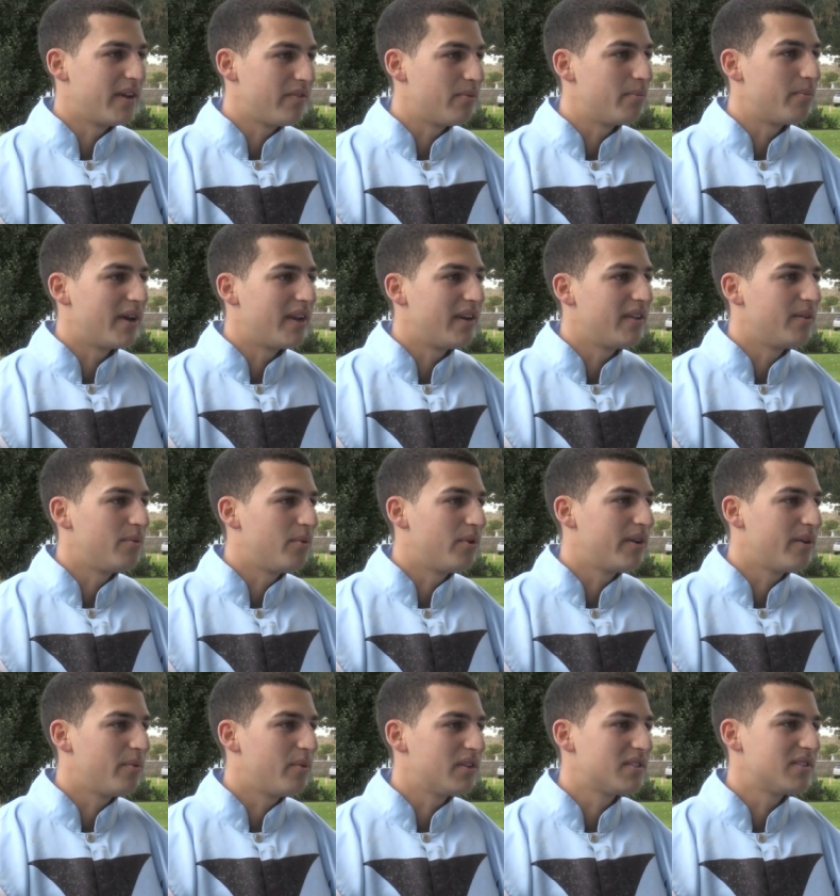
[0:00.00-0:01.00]
even better than
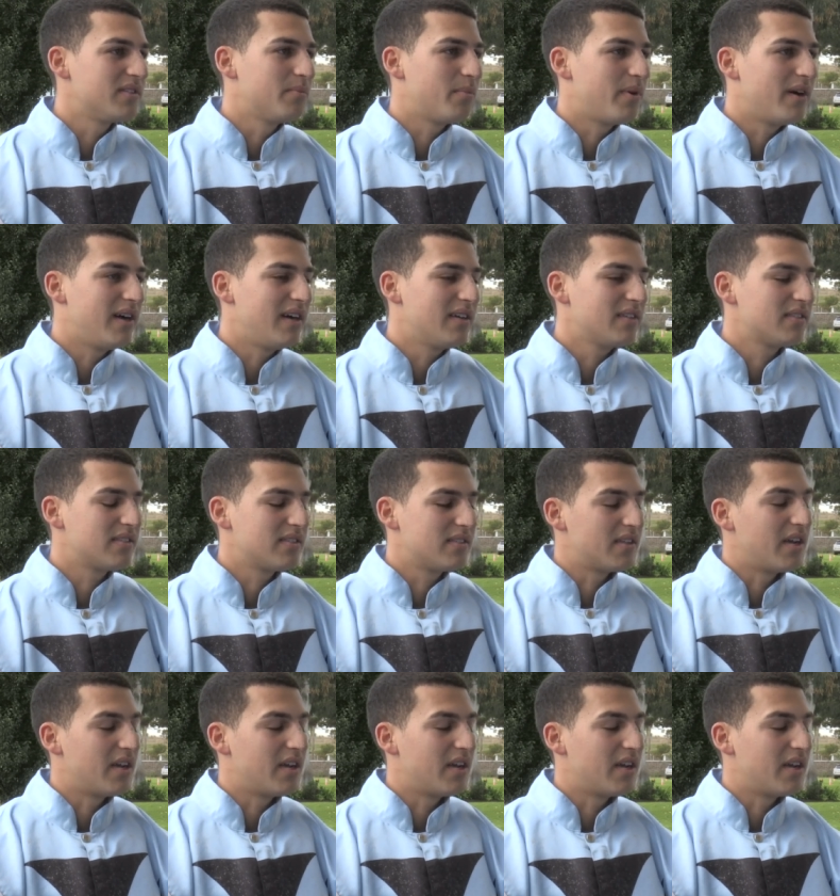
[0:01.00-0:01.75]
what it was in the past.